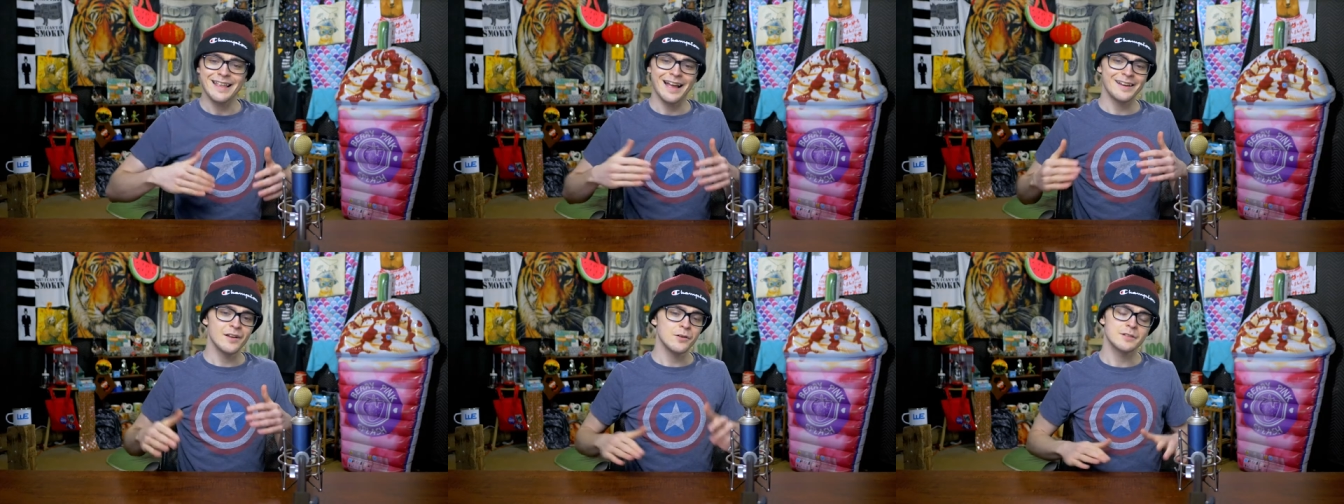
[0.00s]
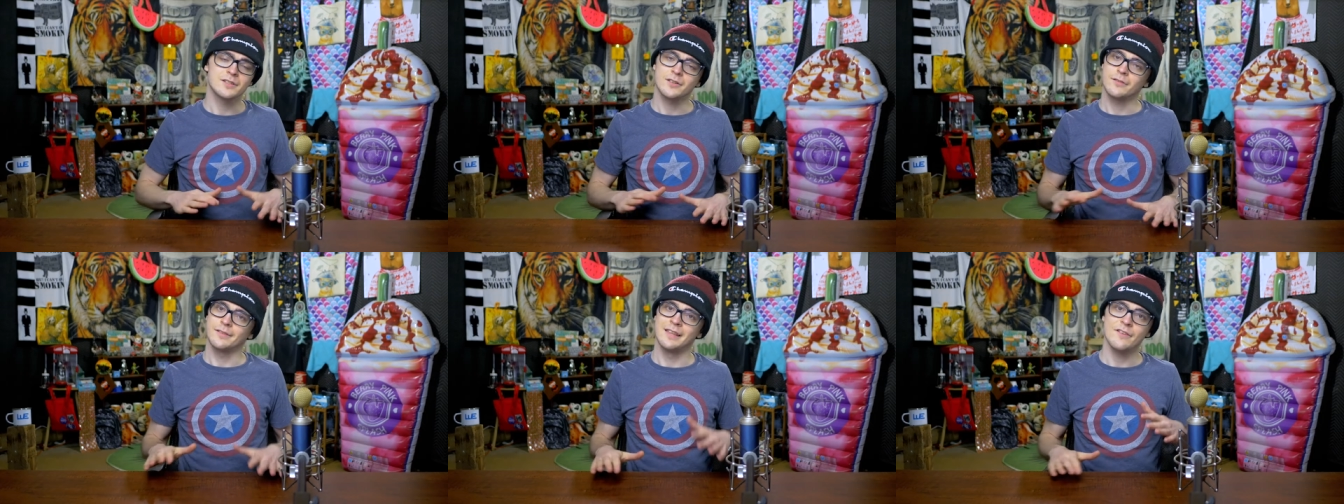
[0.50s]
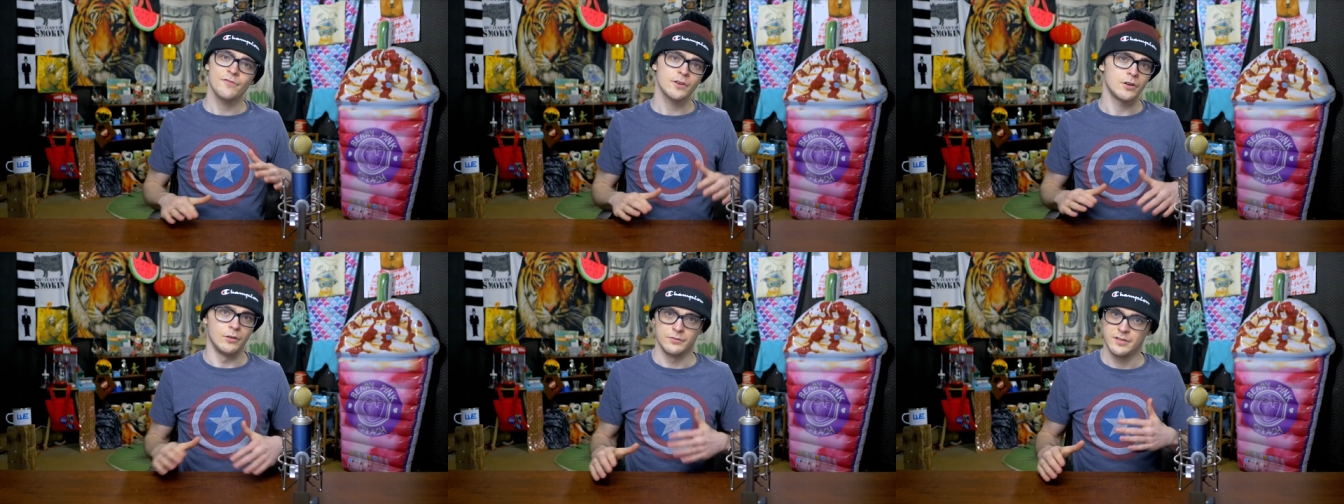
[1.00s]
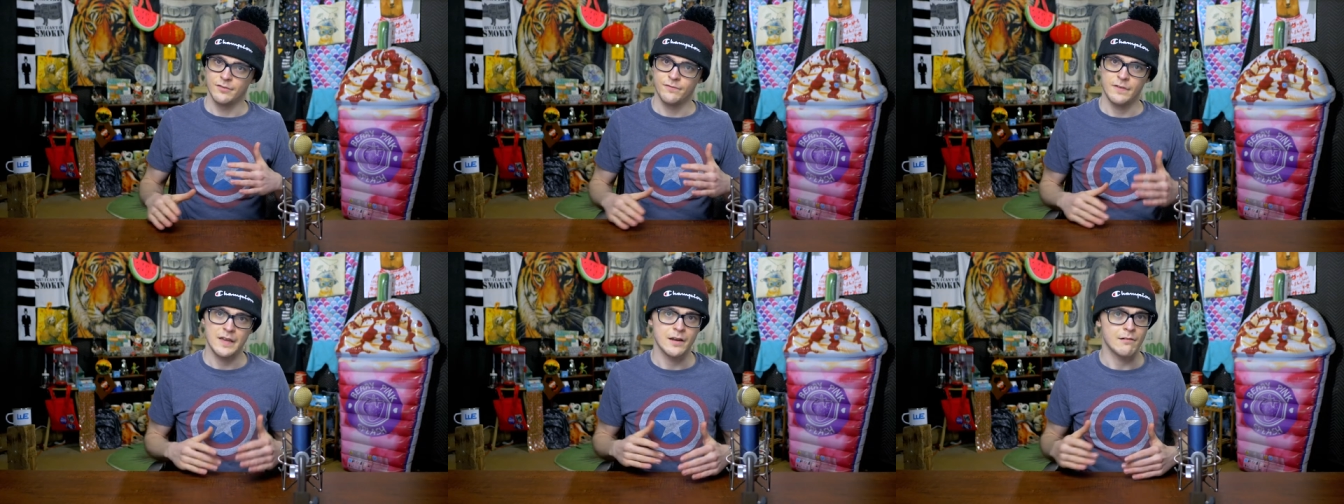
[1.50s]
I know it's difficult to
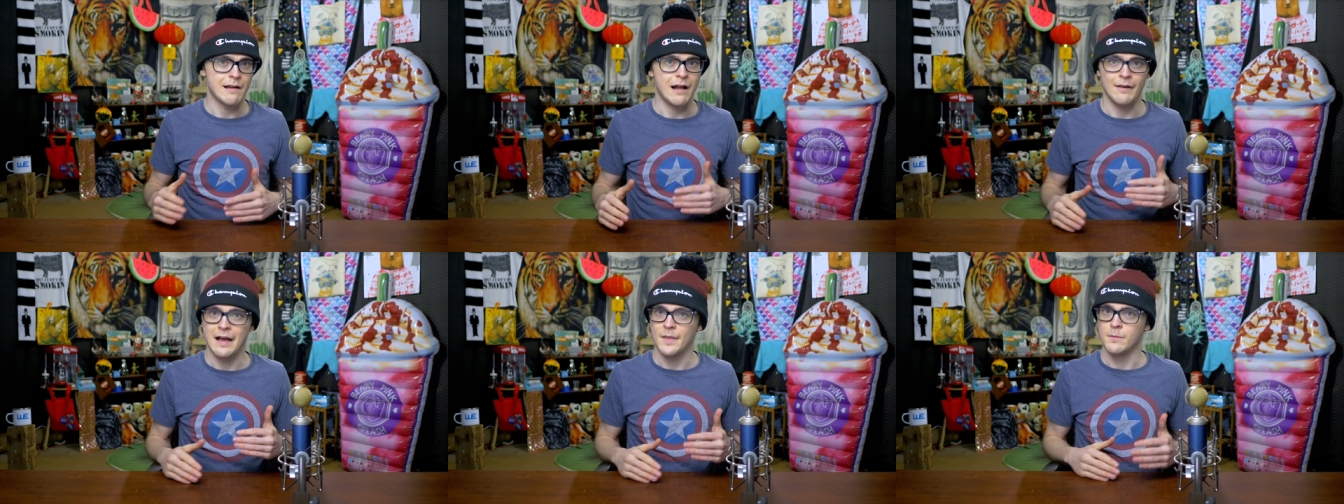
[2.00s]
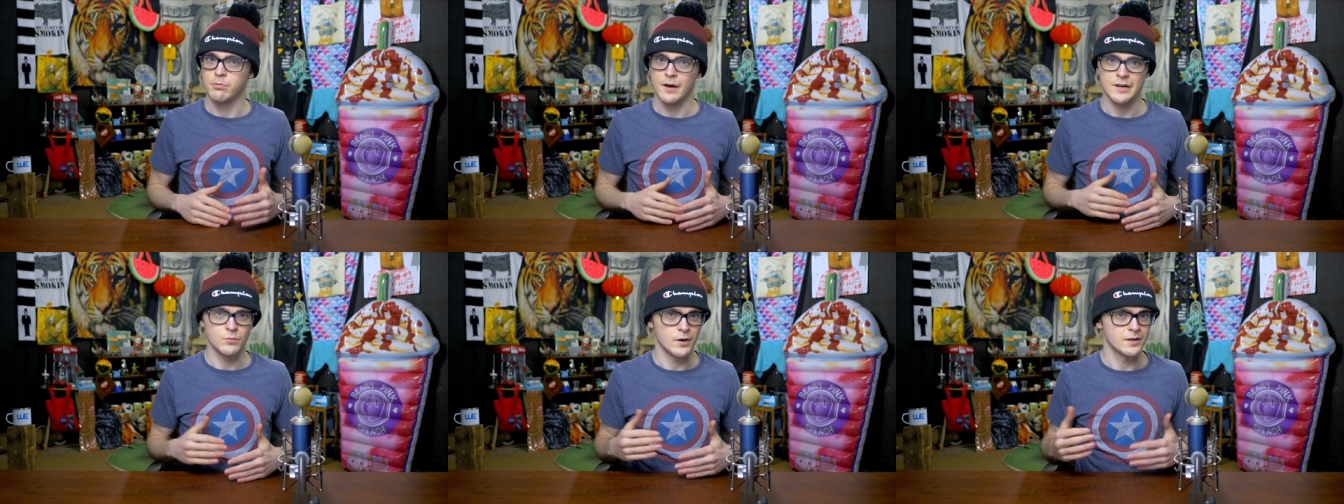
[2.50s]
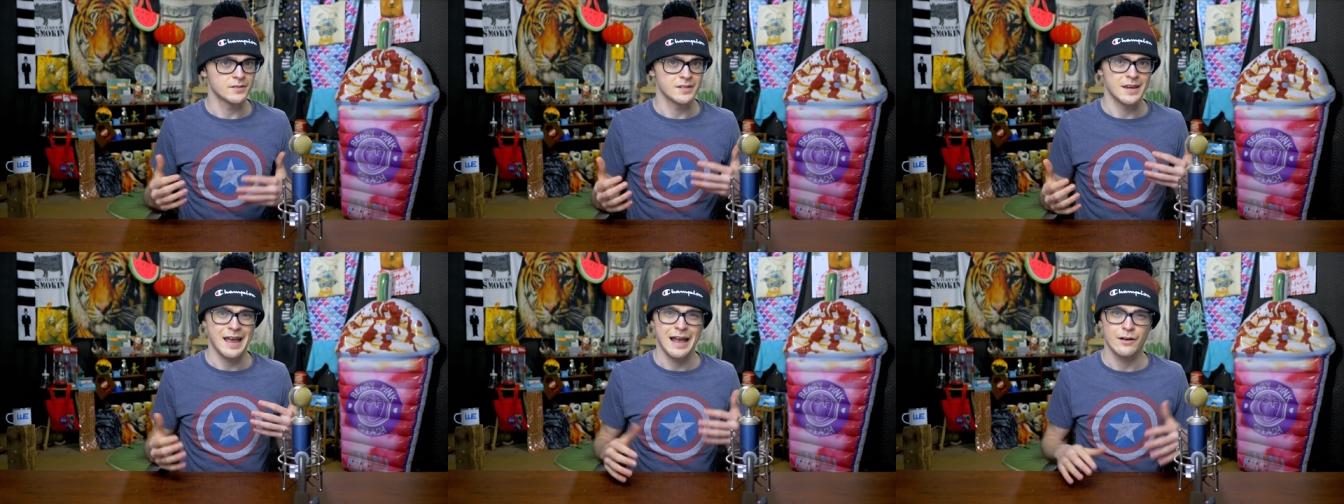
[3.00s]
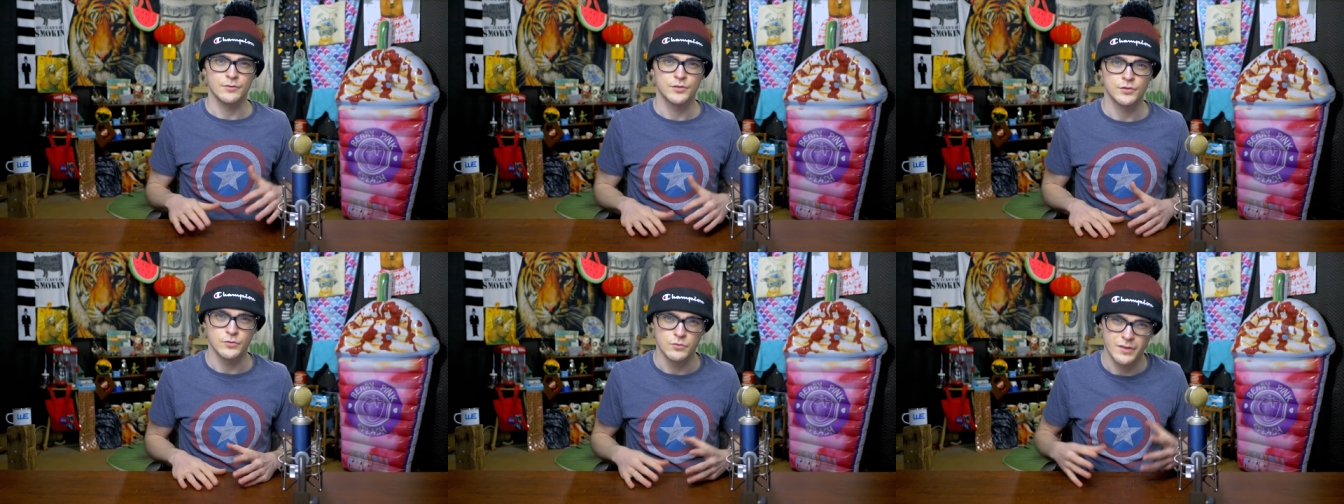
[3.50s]
figure out how the brain works and how
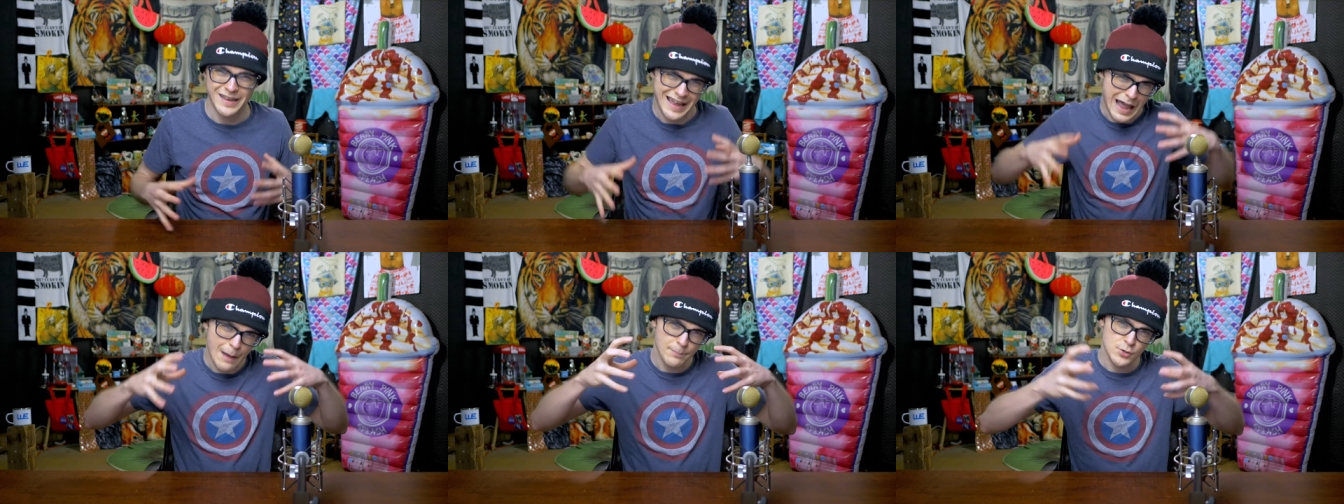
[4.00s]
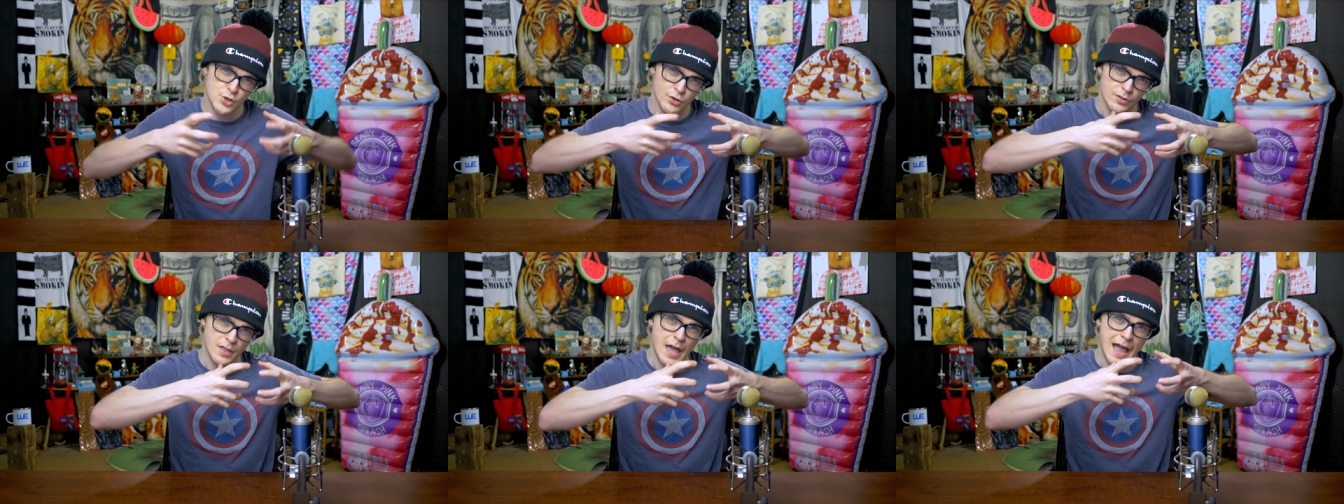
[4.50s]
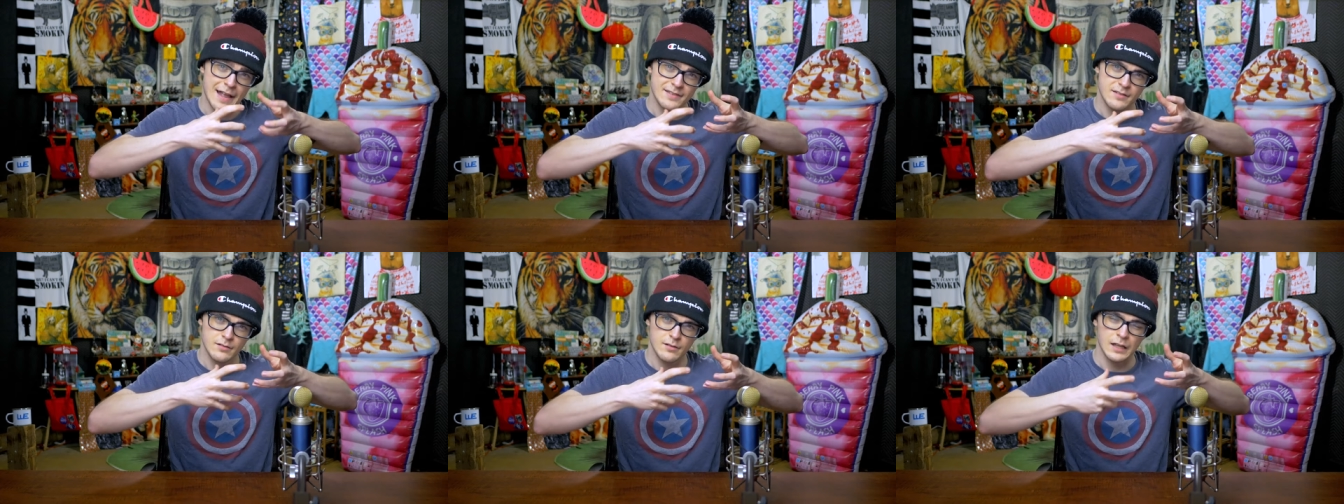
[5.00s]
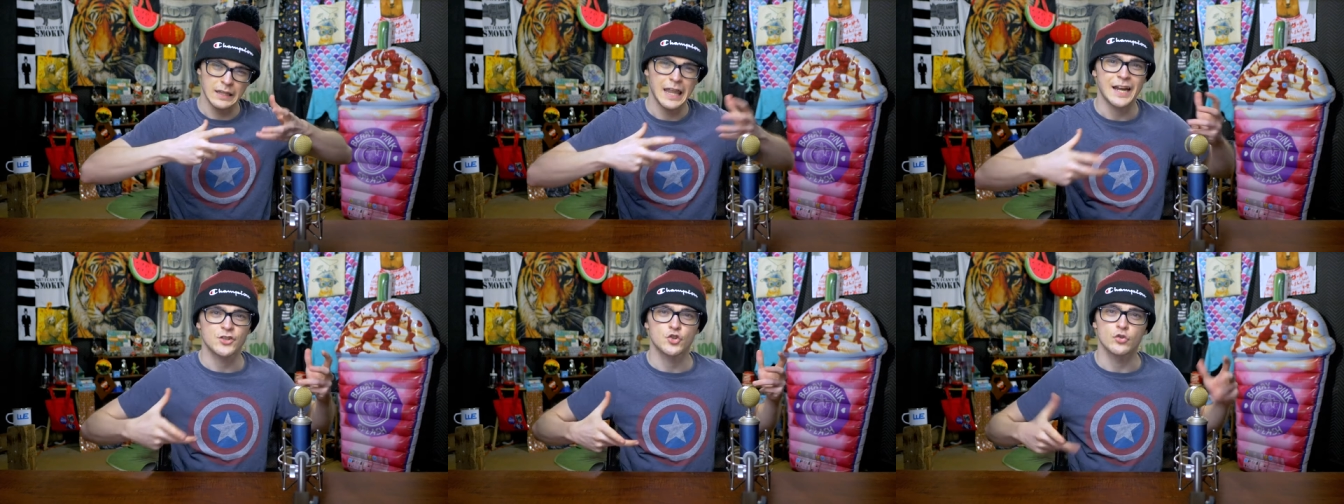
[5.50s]
to capture that
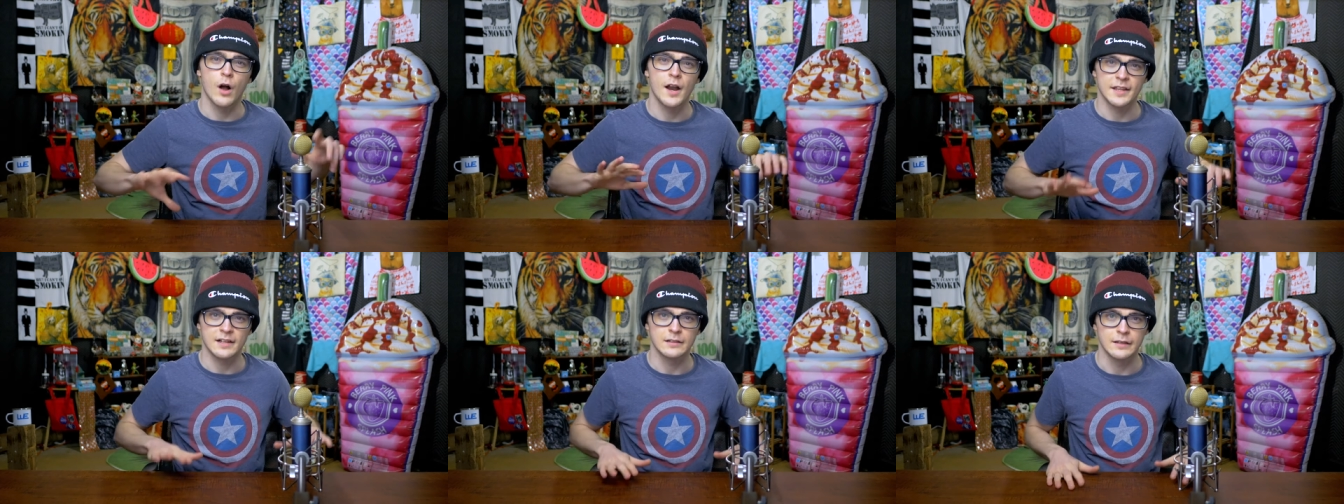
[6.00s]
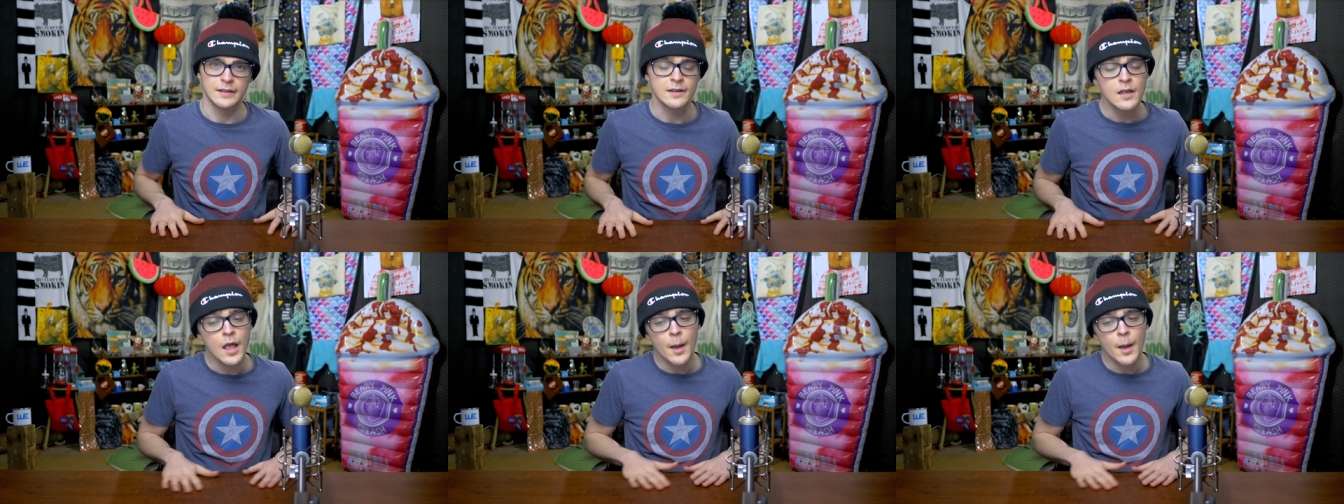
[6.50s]
electronically,